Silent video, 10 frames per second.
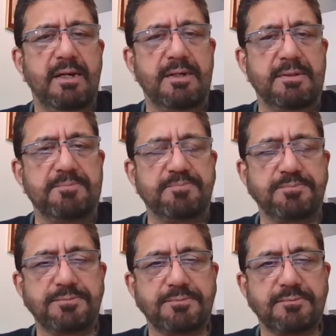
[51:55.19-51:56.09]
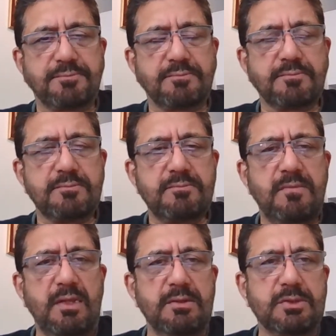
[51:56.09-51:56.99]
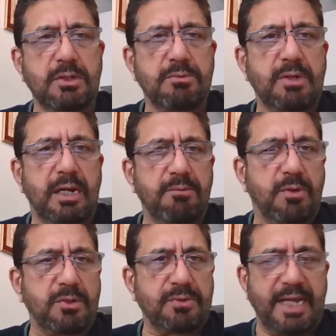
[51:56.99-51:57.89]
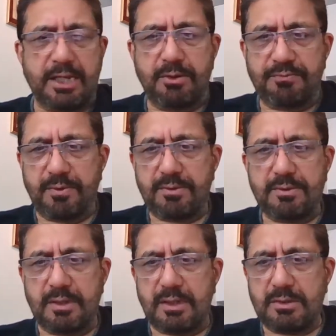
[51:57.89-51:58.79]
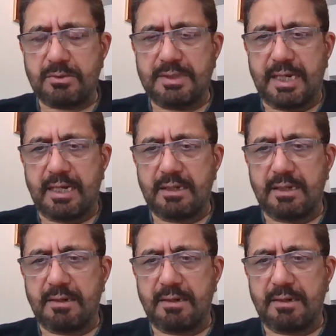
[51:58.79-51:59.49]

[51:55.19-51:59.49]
Um, so I want to thank you for today.